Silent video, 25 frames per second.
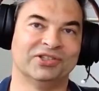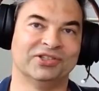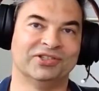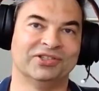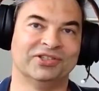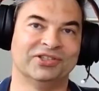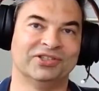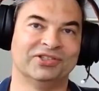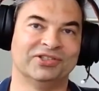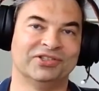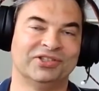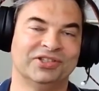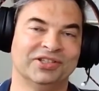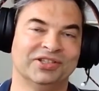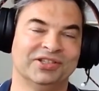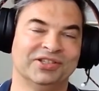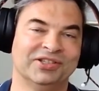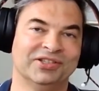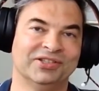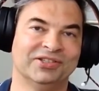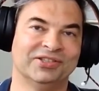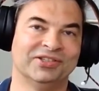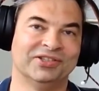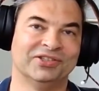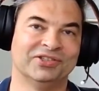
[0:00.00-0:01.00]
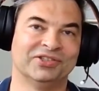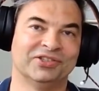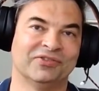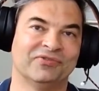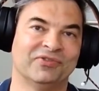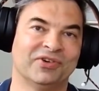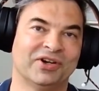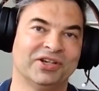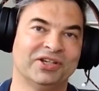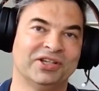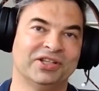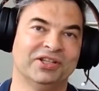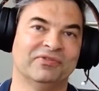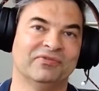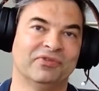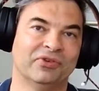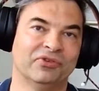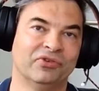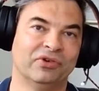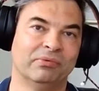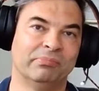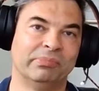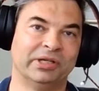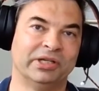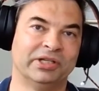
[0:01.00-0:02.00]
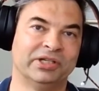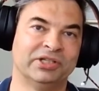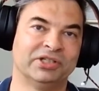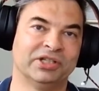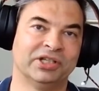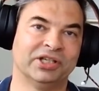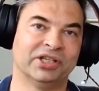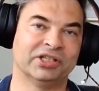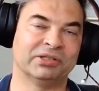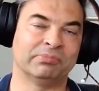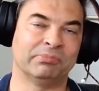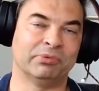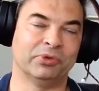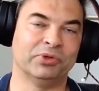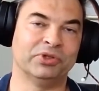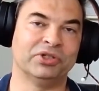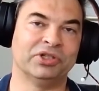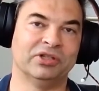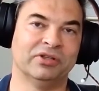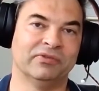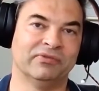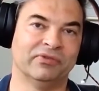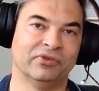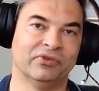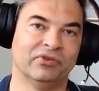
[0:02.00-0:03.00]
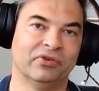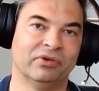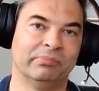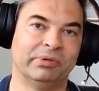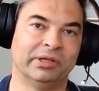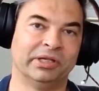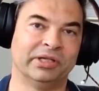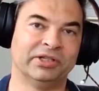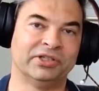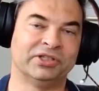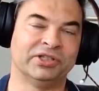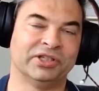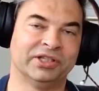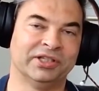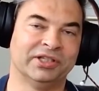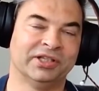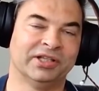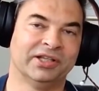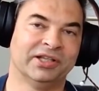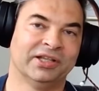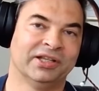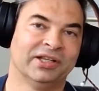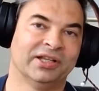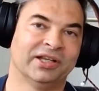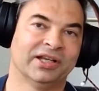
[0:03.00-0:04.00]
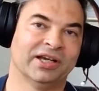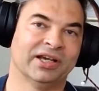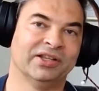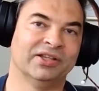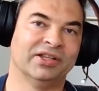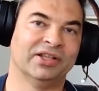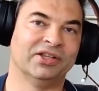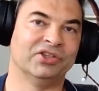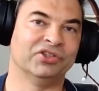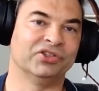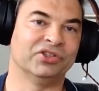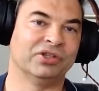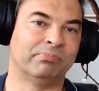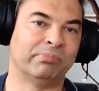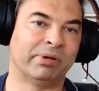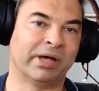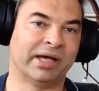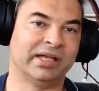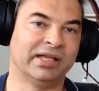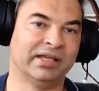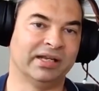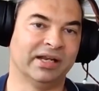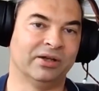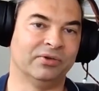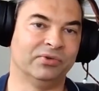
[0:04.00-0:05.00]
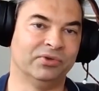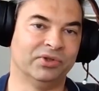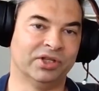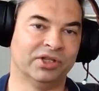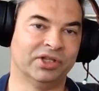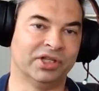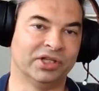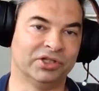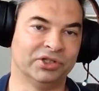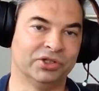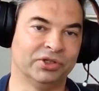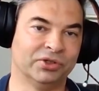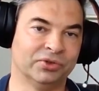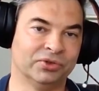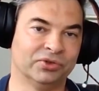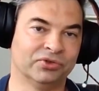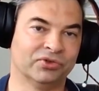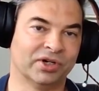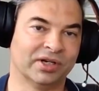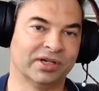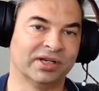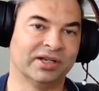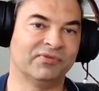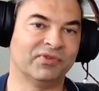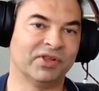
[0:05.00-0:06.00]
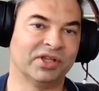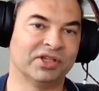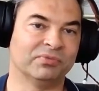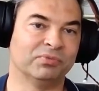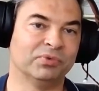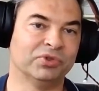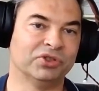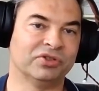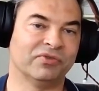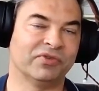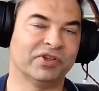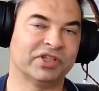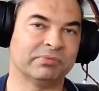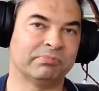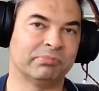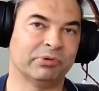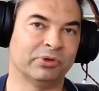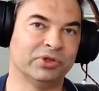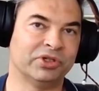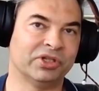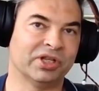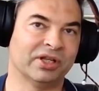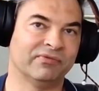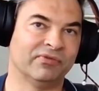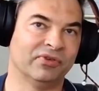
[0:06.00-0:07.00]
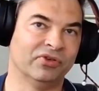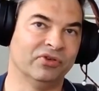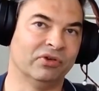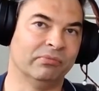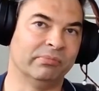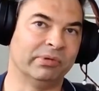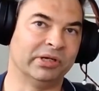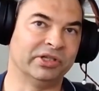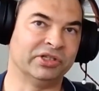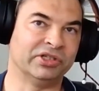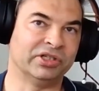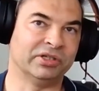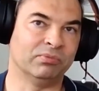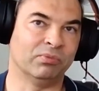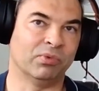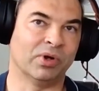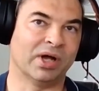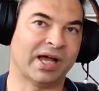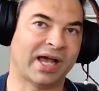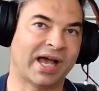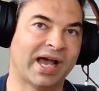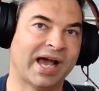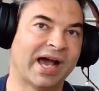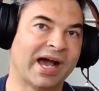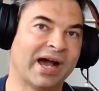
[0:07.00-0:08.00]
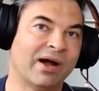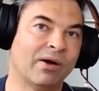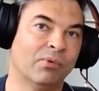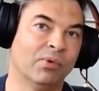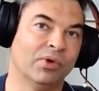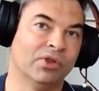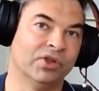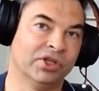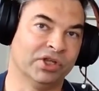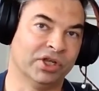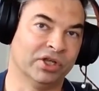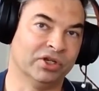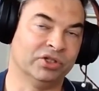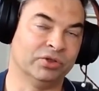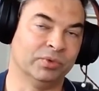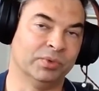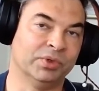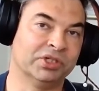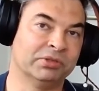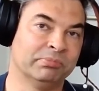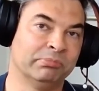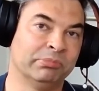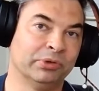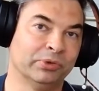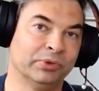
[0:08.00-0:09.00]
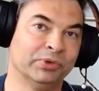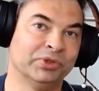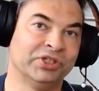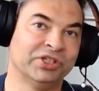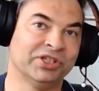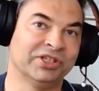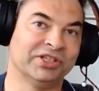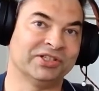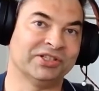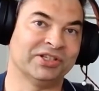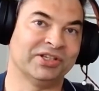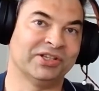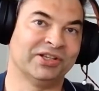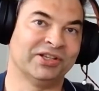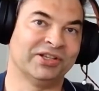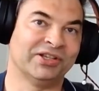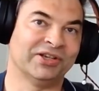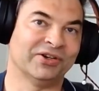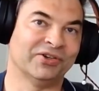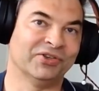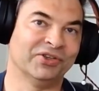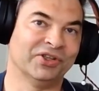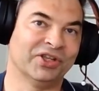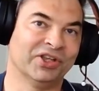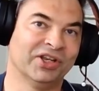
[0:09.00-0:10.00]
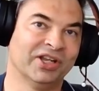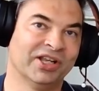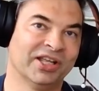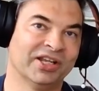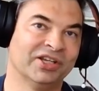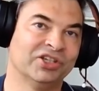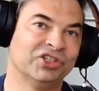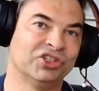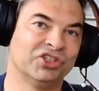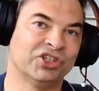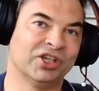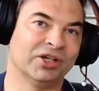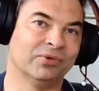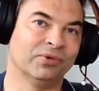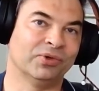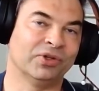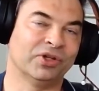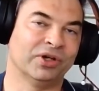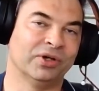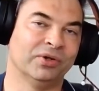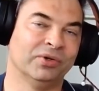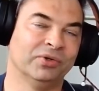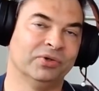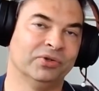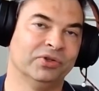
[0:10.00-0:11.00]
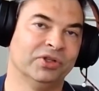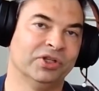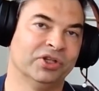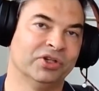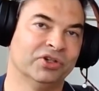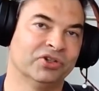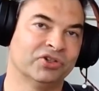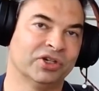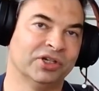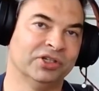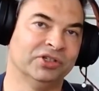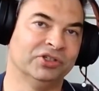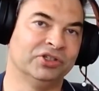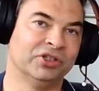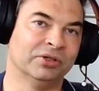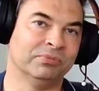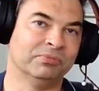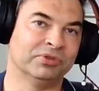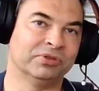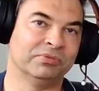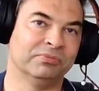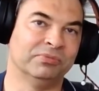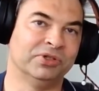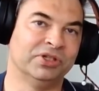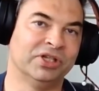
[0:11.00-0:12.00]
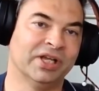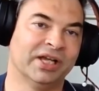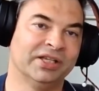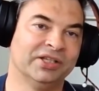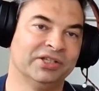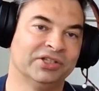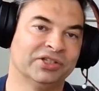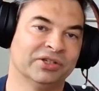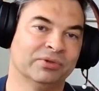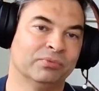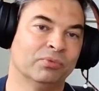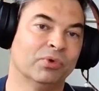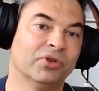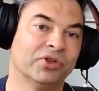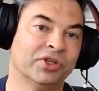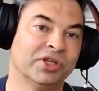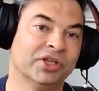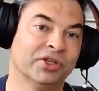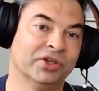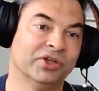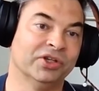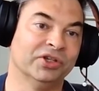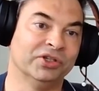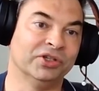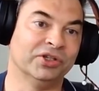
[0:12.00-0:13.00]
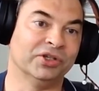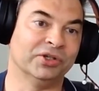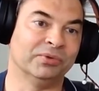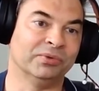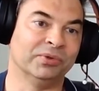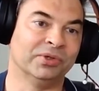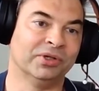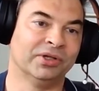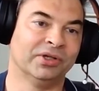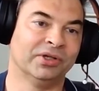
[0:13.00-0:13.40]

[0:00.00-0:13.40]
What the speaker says: There's the finding the vulnerability, exploiting the vulnerability, and then there's the payload that they use, right? If they once have exploited that vulnerability, how are they going to exploit it? Are they going to get a shell code? Or are they going to try and dump some data? What are they going to do?